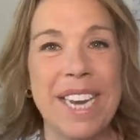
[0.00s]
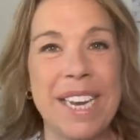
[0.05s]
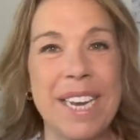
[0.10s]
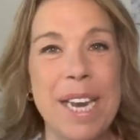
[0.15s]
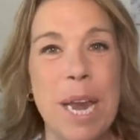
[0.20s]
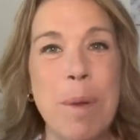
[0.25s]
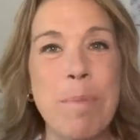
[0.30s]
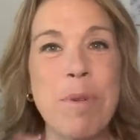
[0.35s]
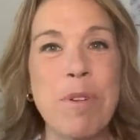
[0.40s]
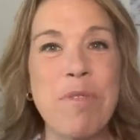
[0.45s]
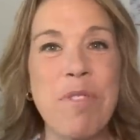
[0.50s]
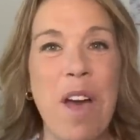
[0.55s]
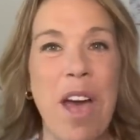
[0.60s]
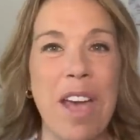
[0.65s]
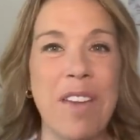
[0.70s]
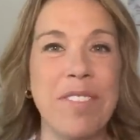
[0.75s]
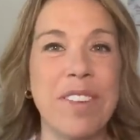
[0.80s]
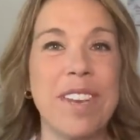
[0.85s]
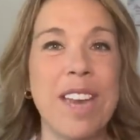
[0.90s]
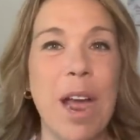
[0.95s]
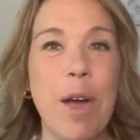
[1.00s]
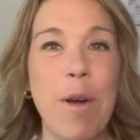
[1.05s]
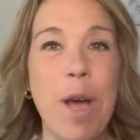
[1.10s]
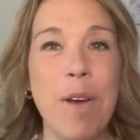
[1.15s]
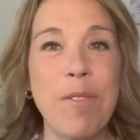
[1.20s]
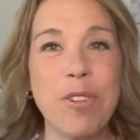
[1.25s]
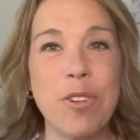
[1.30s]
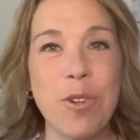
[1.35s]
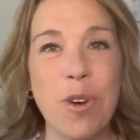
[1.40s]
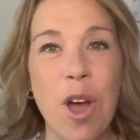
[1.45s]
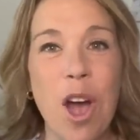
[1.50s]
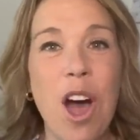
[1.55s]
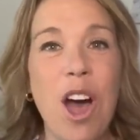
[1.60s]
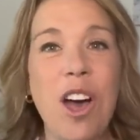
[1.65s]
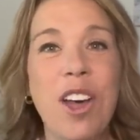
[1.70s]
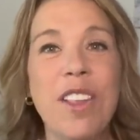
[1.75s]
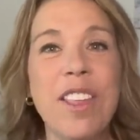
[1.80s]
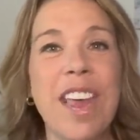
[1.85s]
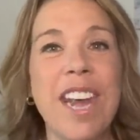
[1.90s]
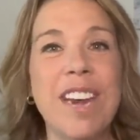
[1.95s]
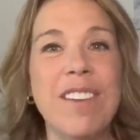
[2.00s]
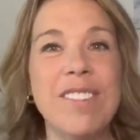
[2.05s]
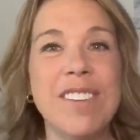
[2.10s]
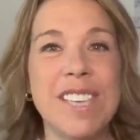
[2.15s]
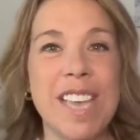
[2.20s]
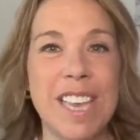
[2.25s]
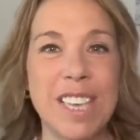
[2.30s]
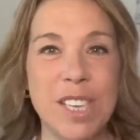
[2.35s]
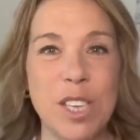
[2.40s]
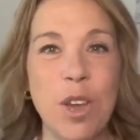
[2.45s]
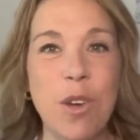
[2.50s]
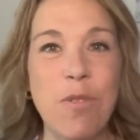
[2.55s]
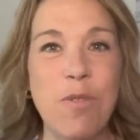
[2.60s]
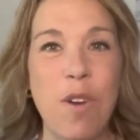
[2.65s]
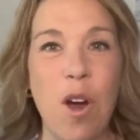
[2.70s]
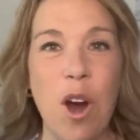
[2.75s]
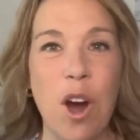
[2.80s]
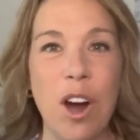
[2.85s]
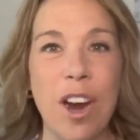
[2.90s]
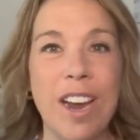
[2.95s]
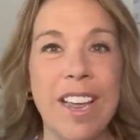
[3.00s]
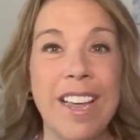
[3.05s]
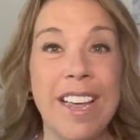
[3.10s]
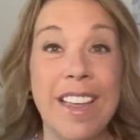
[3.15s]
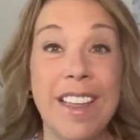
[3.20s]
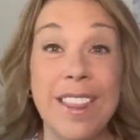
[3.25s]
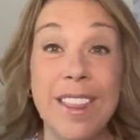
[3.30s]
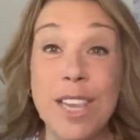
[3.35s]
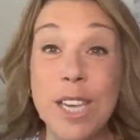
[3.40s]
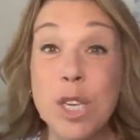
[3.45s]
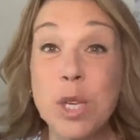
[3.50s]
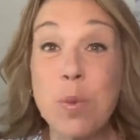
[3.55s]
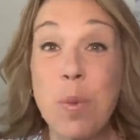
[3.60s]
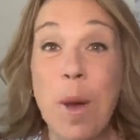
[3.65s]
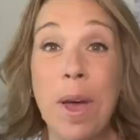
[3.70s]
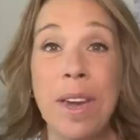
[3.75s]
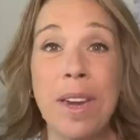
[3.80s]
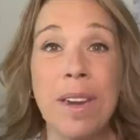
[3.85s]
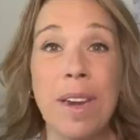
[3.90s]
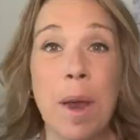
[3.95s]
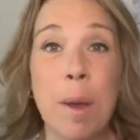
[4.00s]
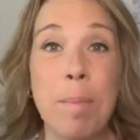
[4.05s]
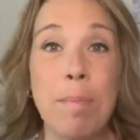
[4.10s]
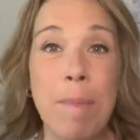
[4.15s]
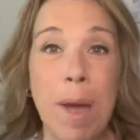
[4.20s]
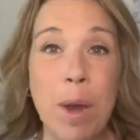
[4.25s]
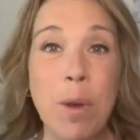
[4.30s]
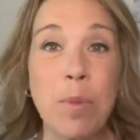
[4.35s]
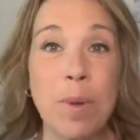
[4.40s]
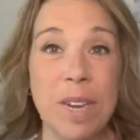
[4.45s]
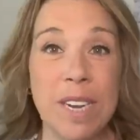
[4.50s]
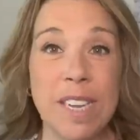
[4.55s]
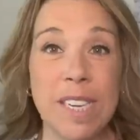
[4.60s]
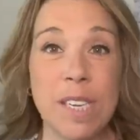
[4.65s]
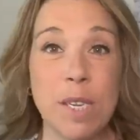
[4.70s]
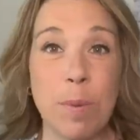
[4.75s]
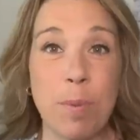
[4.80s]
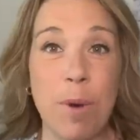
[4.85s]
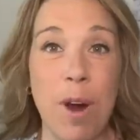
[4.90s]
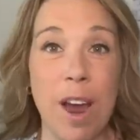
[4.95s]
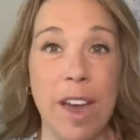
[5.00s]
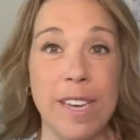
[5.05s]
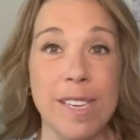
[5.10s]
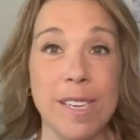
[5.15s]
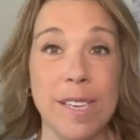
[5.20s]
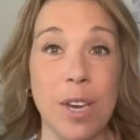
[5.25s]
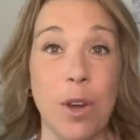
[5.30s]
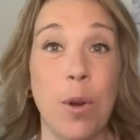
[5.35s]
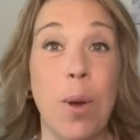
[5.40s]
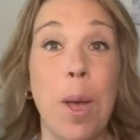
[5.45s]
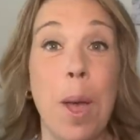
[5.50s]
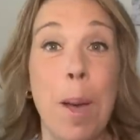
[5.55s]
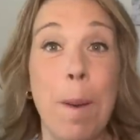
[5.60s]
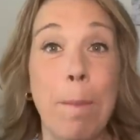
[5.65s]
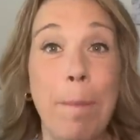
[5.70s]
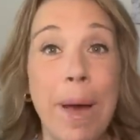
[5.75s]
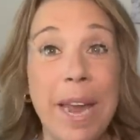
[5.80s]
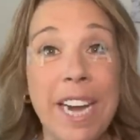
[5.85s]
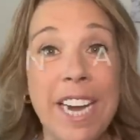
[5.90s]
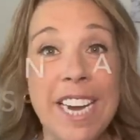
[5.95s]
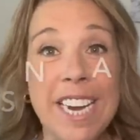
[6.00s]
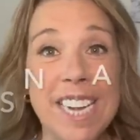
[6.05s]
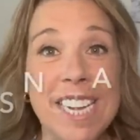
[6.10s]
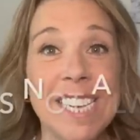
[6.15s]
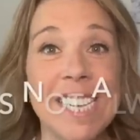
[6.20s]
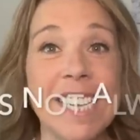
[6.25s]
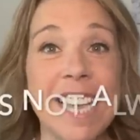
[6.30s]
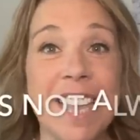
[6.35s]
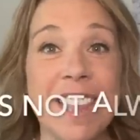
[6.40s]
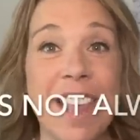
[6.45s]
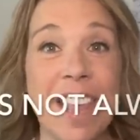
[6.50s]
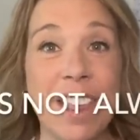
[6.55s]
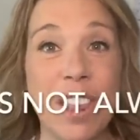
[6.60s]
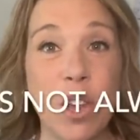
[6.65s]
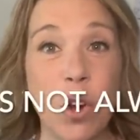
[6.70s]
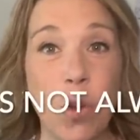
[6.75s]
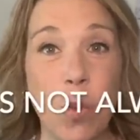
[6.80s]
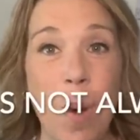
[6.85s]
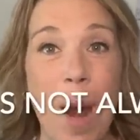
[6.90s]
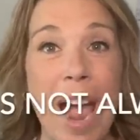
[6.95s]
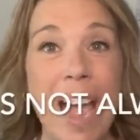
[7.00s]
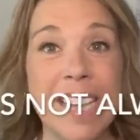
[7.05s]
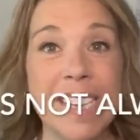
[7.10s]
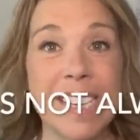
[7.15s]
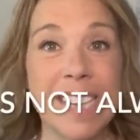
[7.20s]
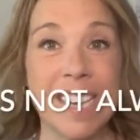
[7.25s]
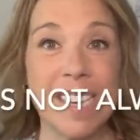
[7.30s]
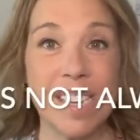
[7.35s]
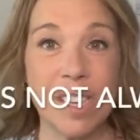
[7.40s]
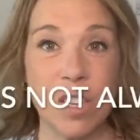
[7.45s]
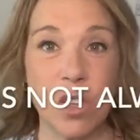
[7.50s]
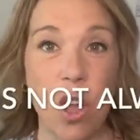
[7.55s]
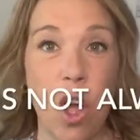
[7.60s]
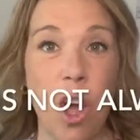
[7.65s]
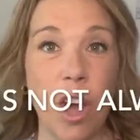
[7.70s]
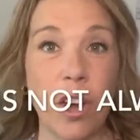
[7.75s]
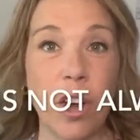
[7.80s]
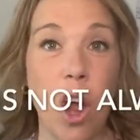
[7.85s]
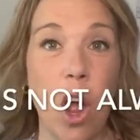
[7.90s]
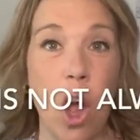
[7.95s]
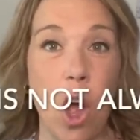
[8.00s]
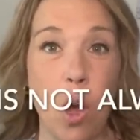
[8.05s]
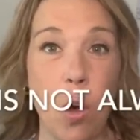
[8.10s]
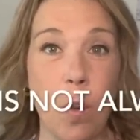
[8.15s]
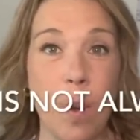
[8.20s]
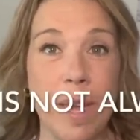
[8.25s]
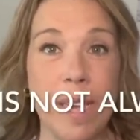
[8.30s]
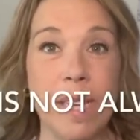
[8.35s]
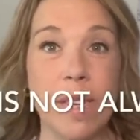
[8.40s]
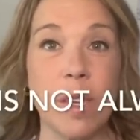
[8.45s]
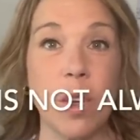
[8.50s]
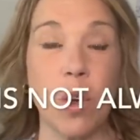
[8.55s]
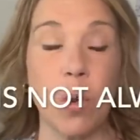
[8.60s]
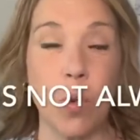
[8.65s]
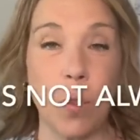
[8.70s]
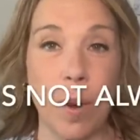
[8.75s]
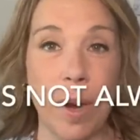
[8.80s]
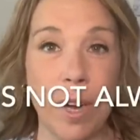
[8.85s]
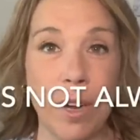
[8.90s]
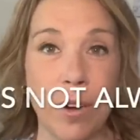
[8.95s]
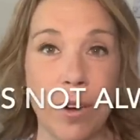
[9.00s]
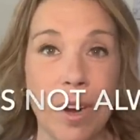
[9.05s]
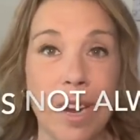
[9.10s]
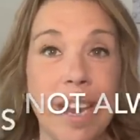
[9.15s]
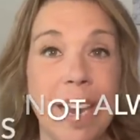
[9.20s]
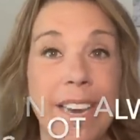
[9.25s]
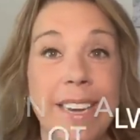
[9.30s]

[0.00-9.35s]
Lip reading: Number five. Now, after all that I've said so far, this one might really surprise you, but it is that the grass is not always greener.